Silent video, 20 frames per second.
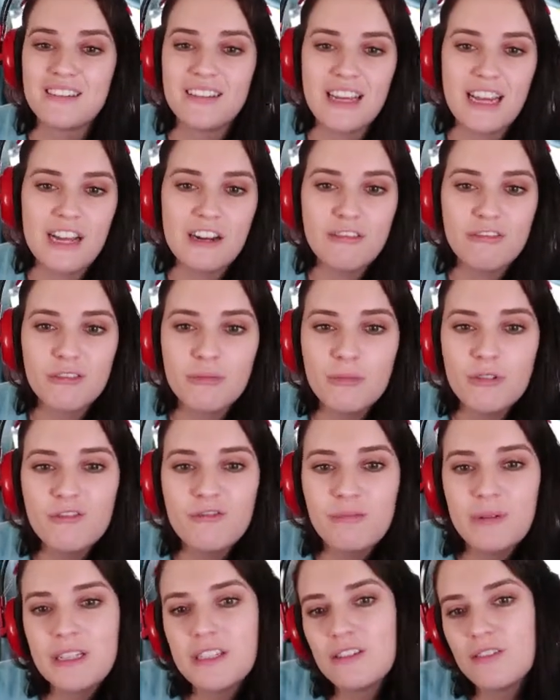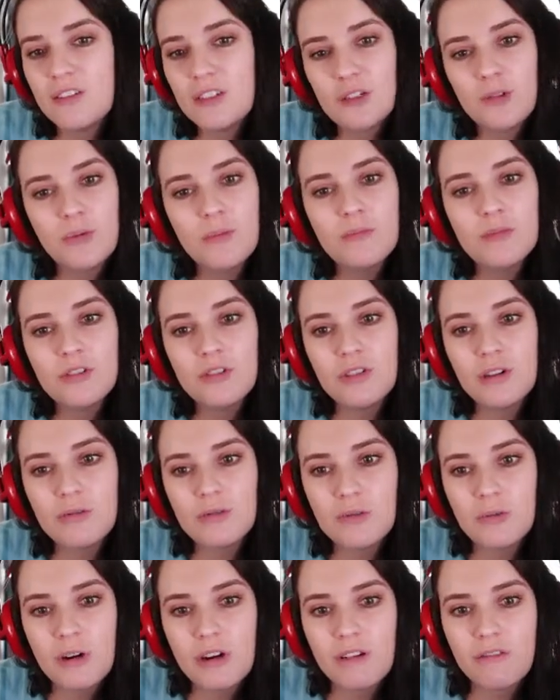They had to remove bits of the swimsuit I
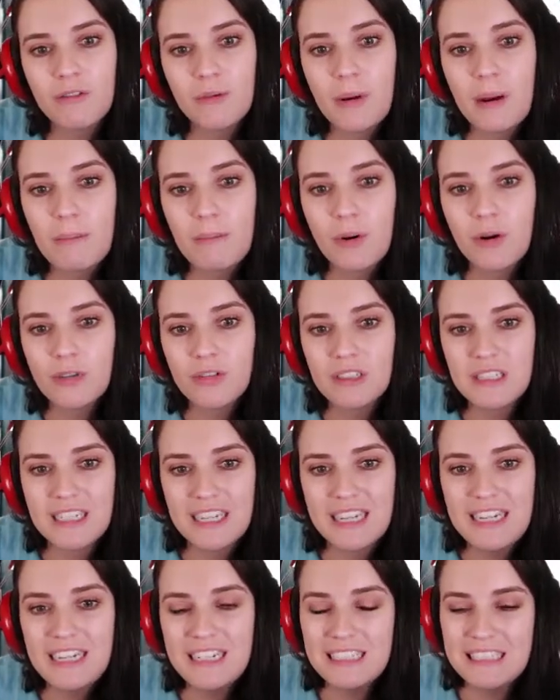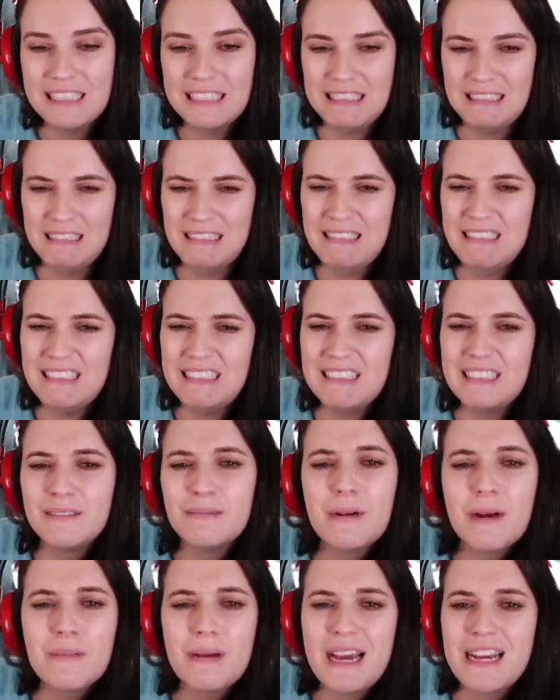was wearing for my burnt skin. Ugh,
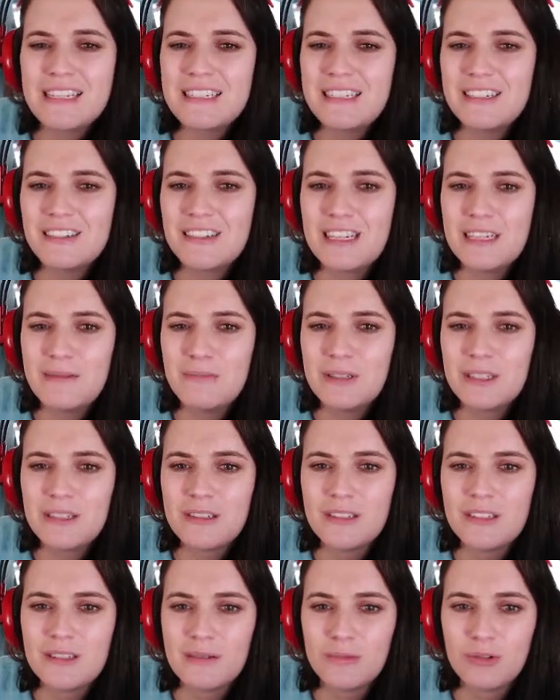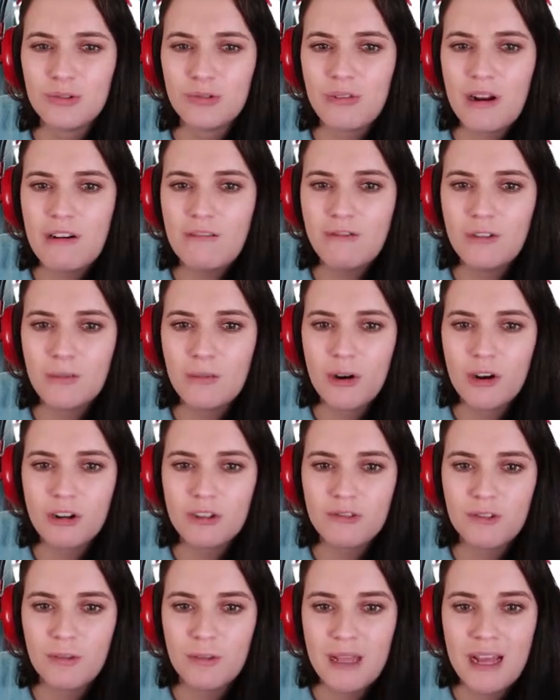my back still keeps some dreadful marks
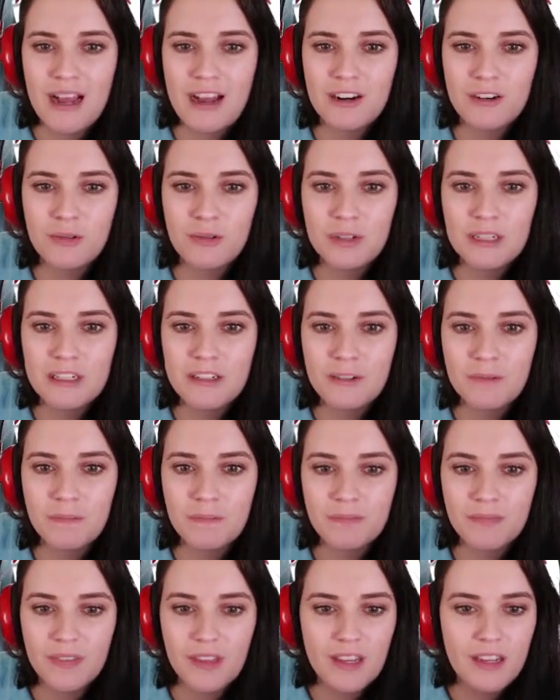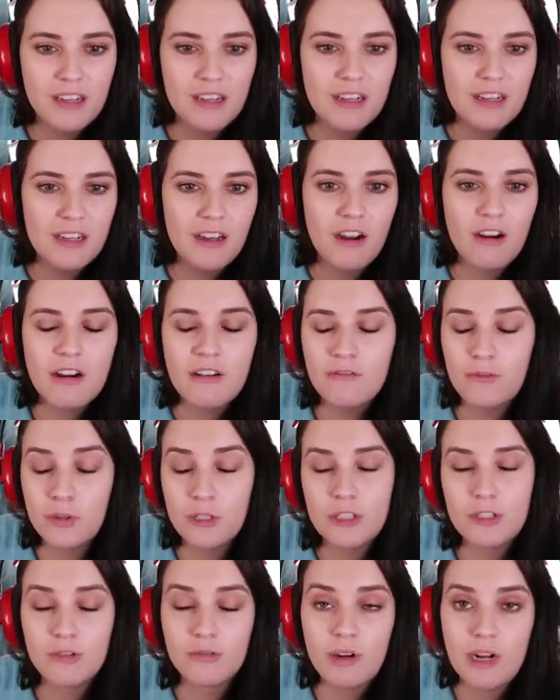from the hot oil. Alright,
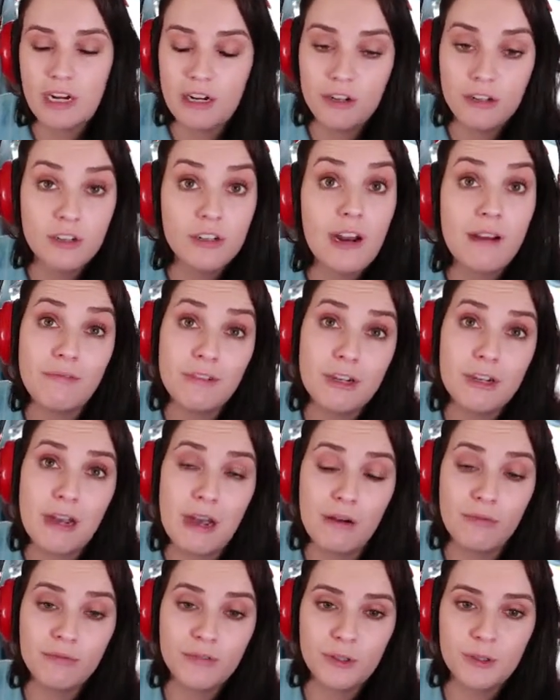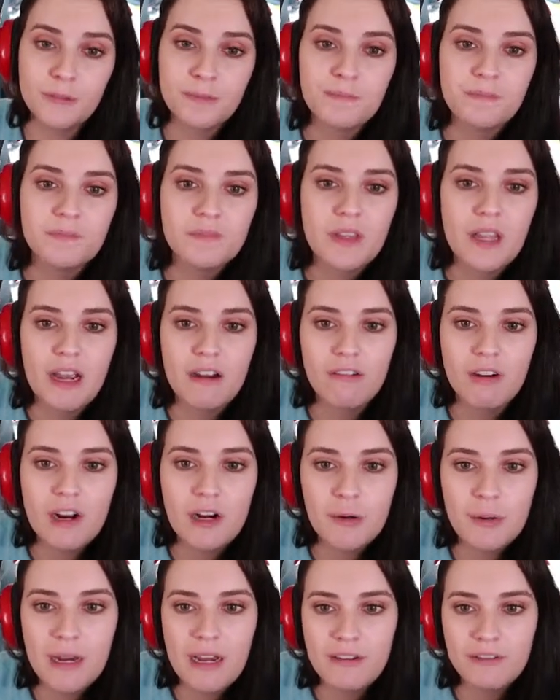voice on the radio, you're not very helpful. I ran
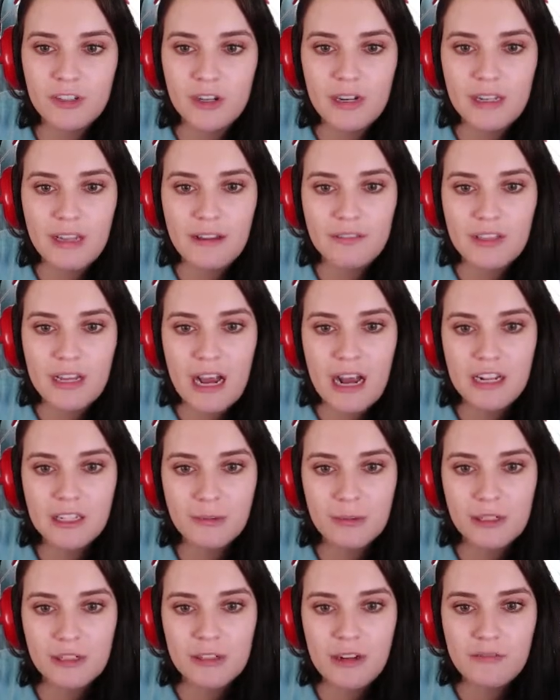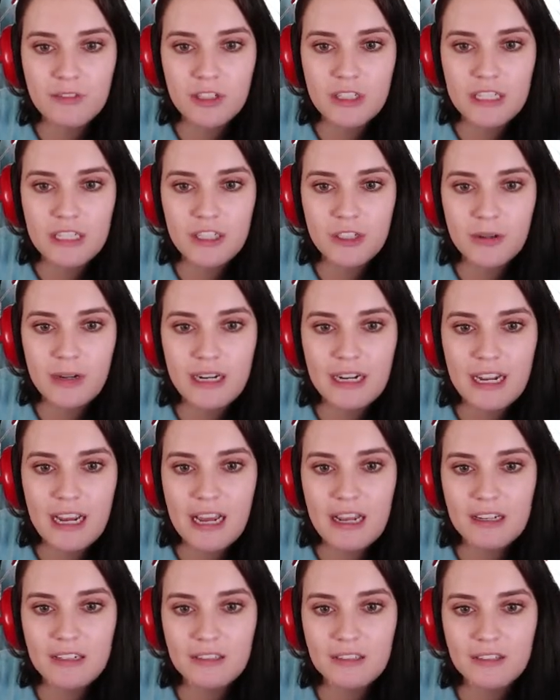away after I left the hospital, never seeing Joanne
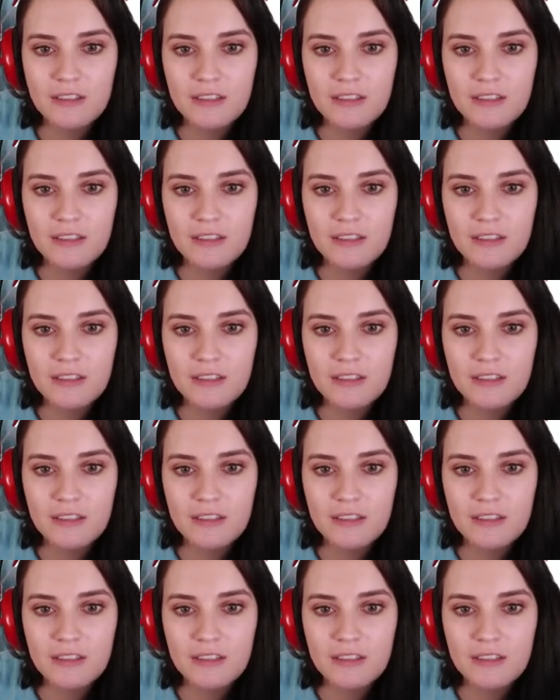again.